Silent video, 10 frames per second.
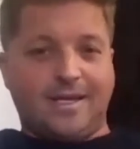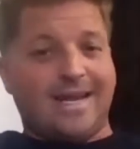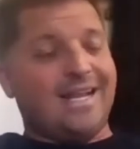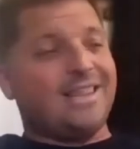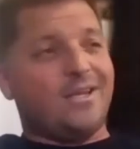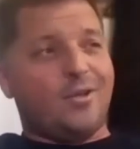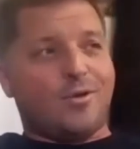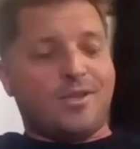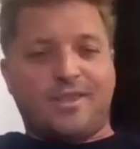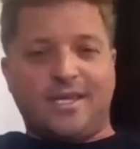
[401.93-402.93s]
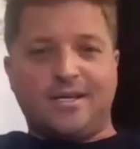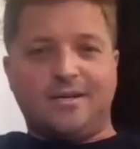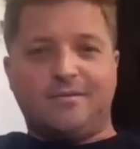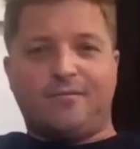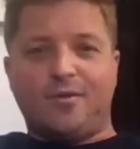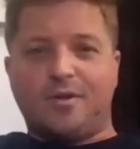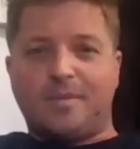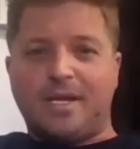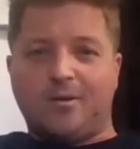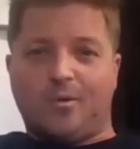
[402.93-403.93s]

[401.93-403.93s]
anything you can think of, if you can make it